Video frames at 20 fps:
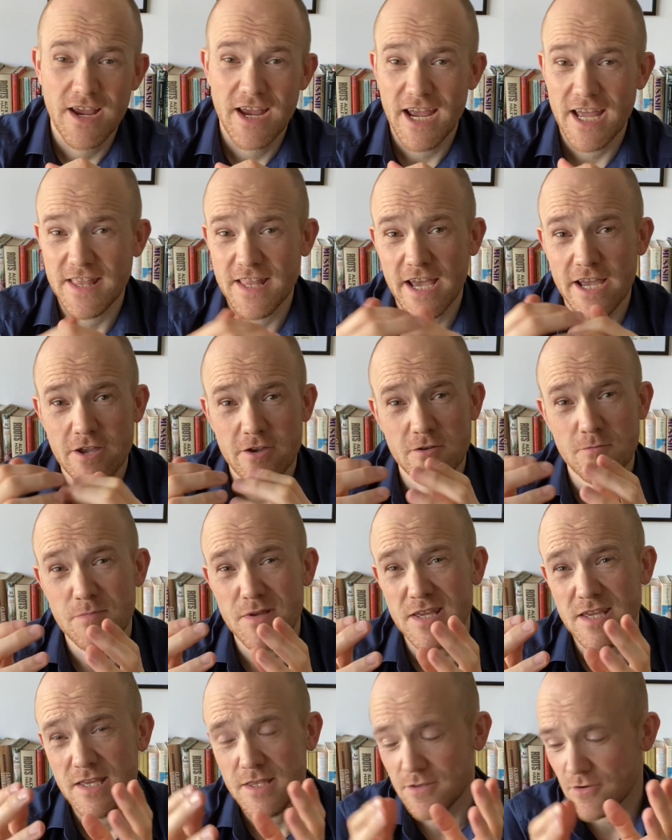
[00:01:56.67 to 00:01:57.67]
and that could
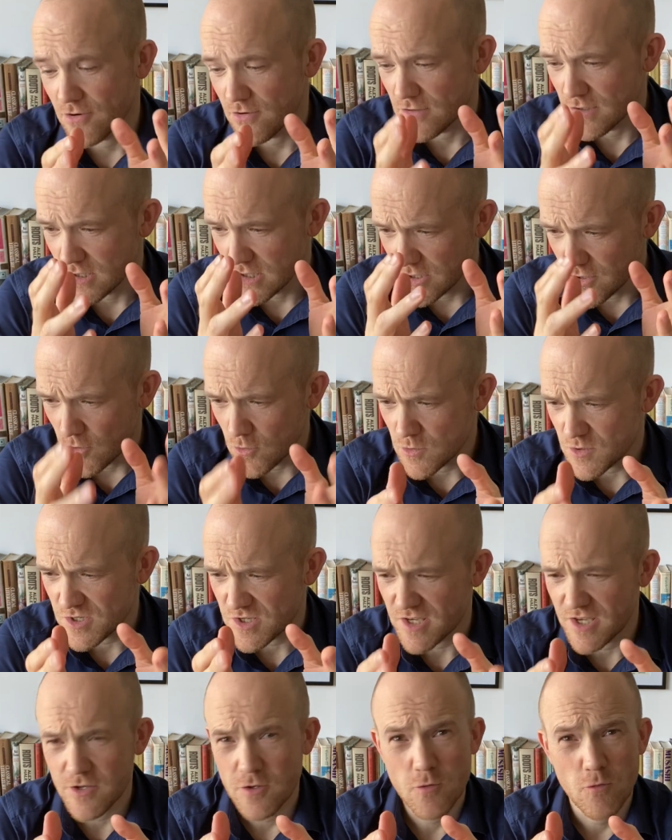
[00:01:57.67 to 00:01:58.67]
be either low
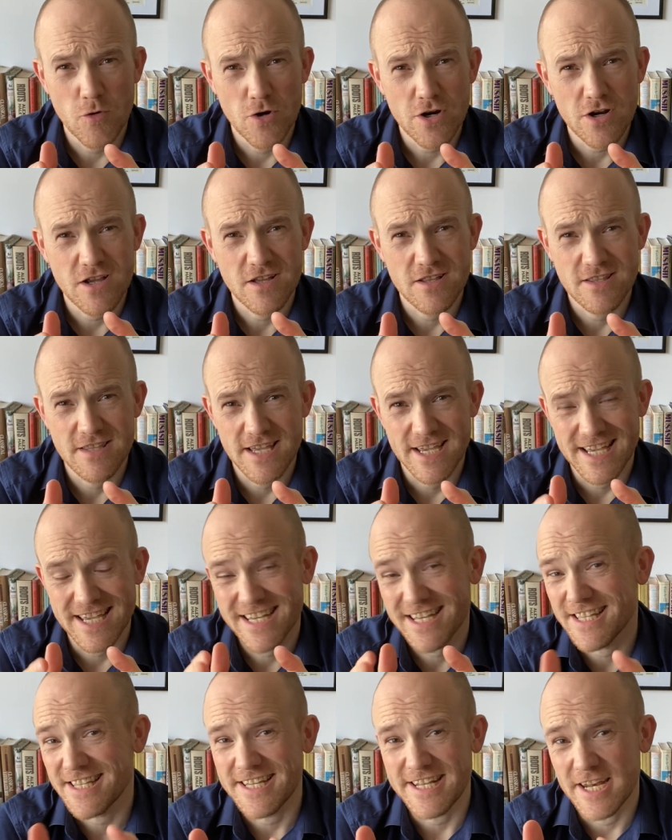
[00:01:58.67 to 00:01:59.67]
skill work like
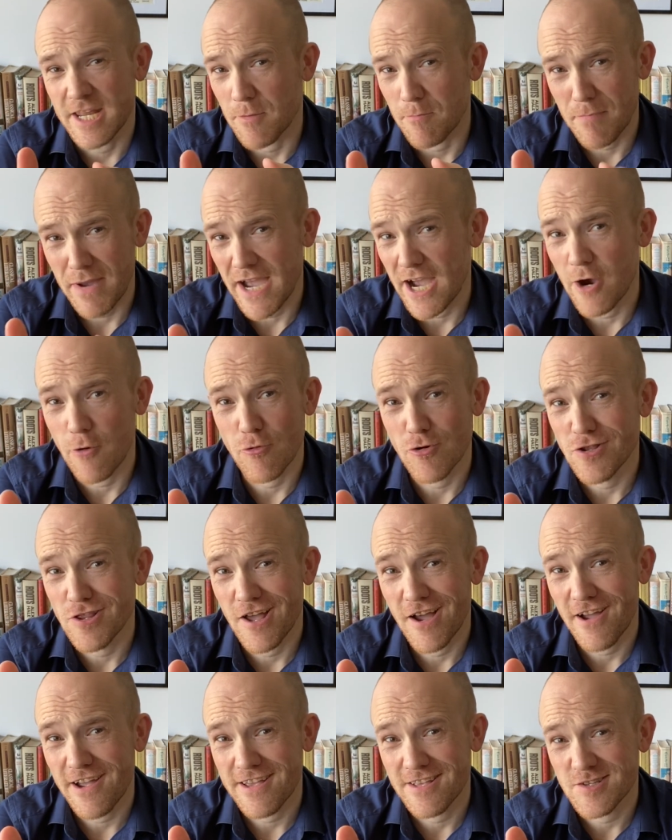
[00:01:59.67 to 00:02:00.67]
cleaning power
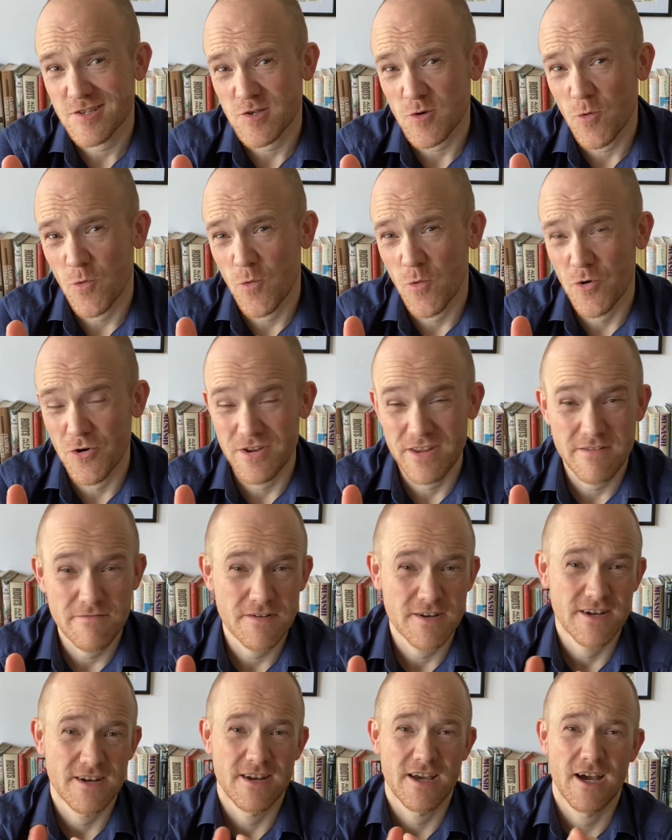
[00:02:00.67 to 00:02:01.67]
lines or
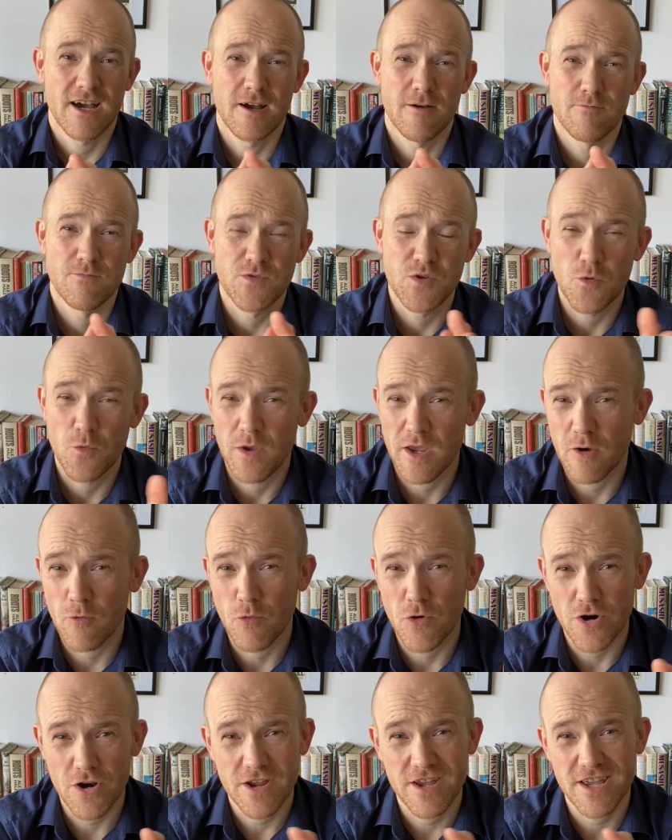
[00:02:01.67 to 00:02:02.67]
even doing work